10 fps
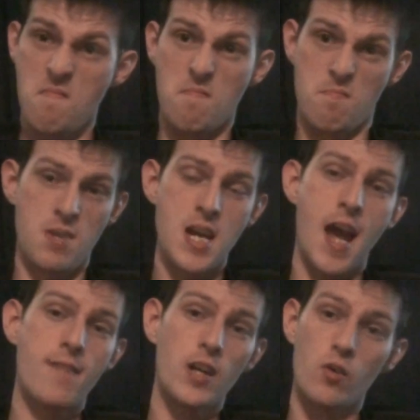me
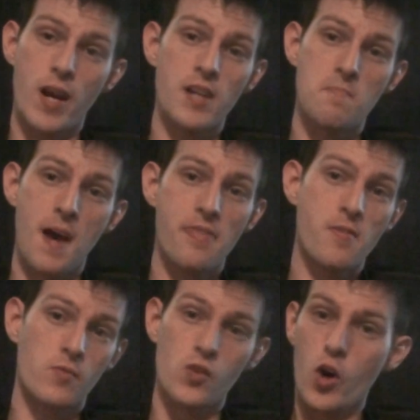having a rant about
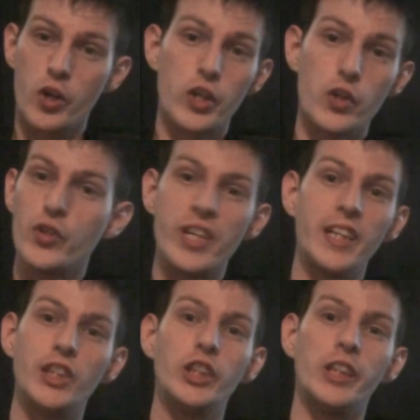them's not going to do
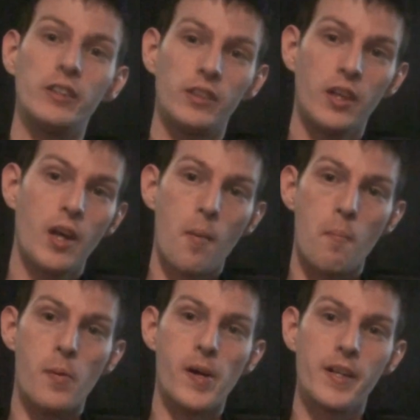diddly shit,
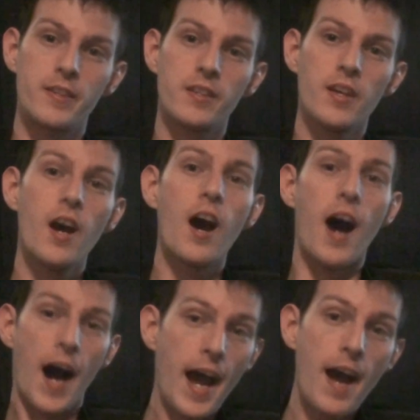but
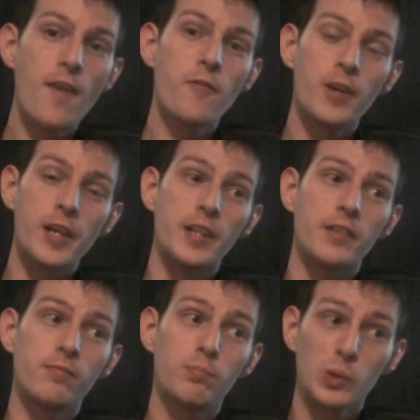I have a
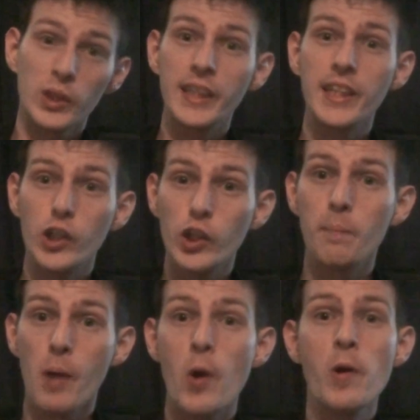pretty good
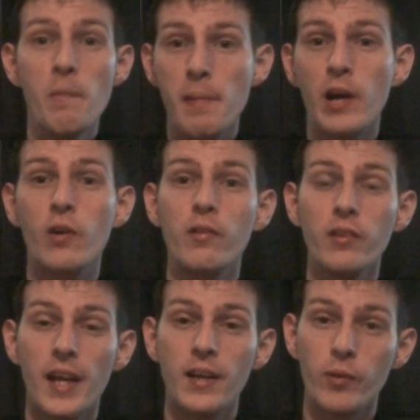bone to pick,
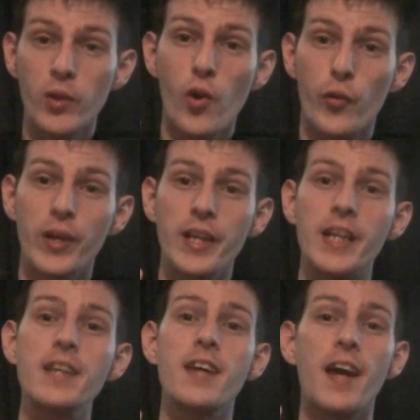like, with all 3 of
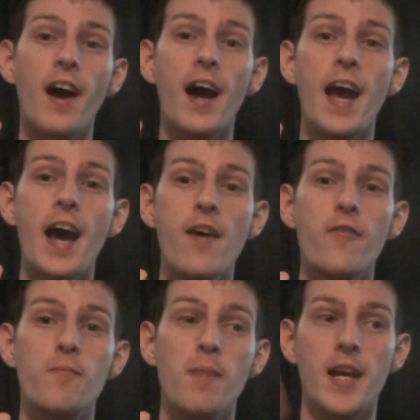these, and I
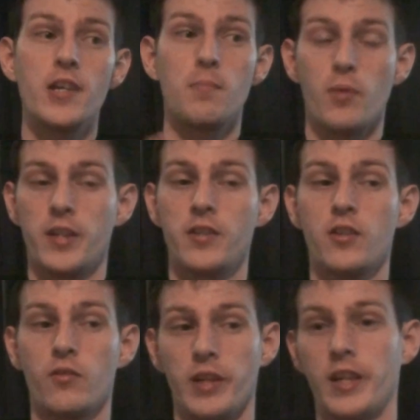have major points
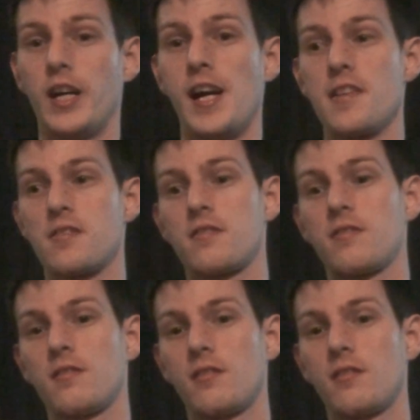to realise.